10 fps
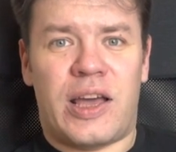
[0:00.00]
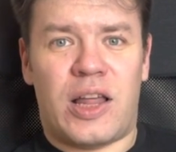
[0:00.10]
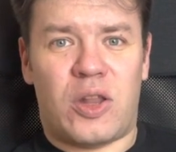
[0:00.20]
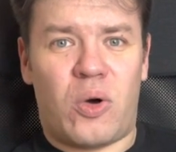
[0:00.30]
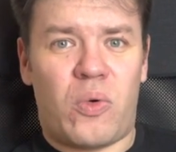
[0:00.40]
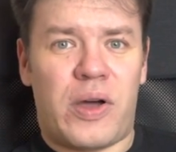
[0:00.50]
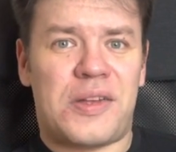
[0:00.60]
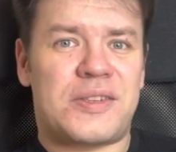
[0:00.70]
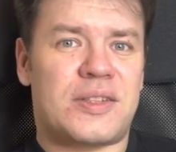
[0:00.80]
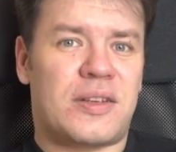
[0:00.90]
allow
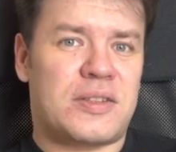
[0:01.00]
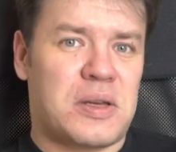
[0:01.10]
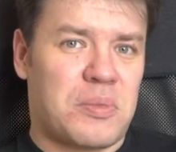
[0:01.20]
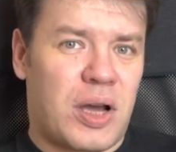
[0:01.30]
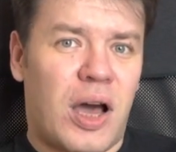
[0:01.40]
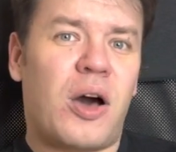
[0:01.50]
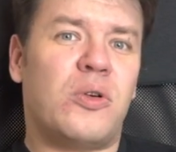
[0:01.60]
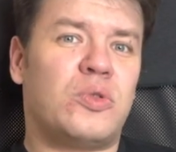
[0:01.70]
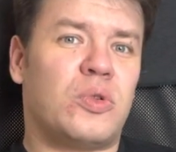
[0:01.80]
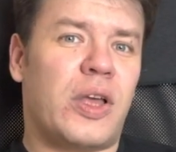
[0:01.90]
us
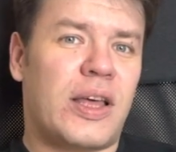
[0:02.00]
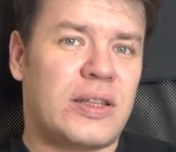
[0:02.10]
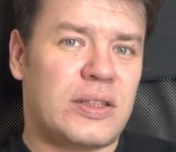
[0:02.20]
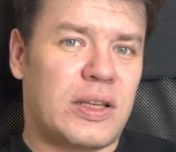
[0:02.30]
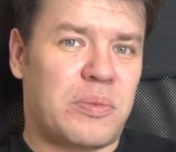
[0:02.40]
somehow to get the